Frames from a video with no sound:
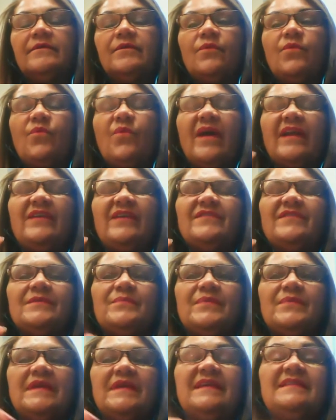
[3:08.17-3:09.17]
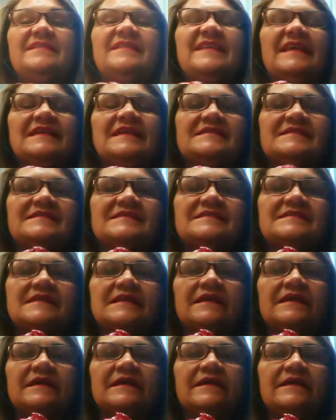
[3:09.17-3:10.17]
one of the big things,
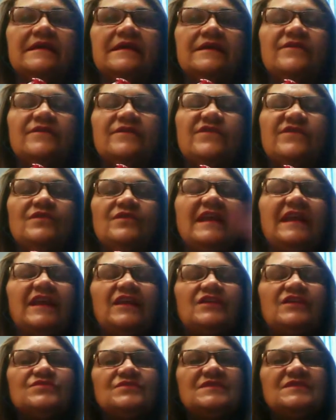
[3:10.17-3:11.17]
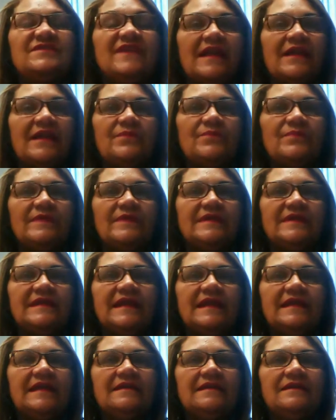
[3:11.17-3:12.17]
if you link it to development
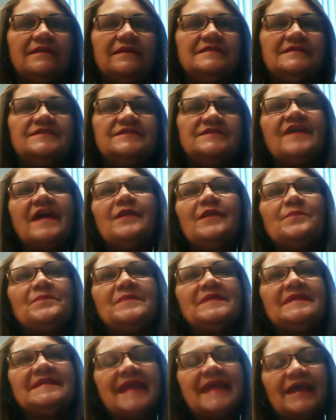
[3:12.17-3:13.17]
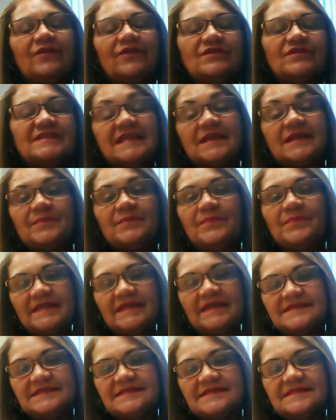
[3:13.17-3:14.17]
again, development cannot take
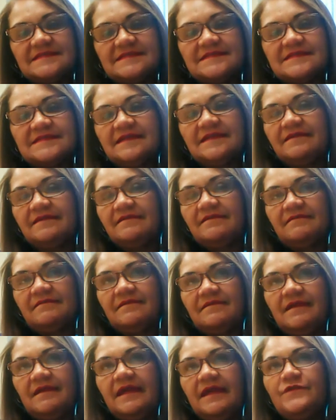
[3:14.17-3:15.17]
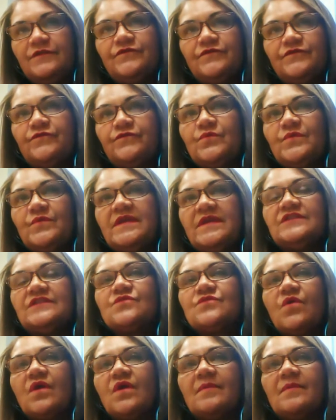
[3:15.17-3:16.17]
place if we
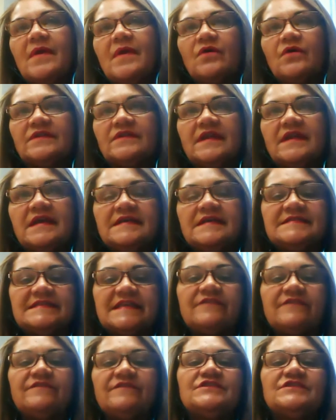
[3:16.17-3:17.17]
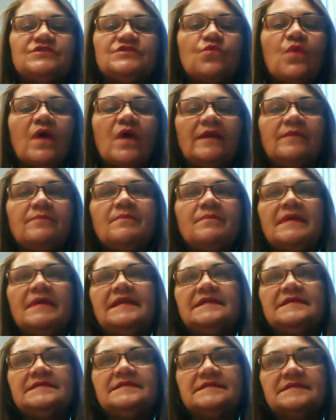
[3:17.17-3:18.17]
talk about 71
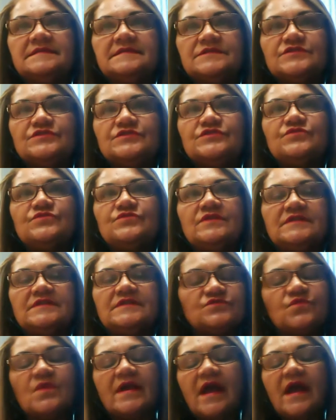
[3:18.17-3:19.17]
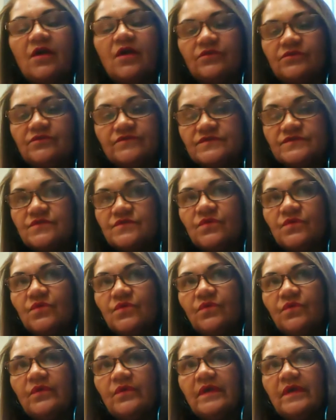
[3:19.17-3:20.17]
million students who are out of
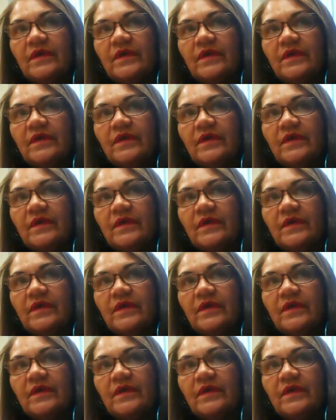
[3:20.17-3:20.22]
school.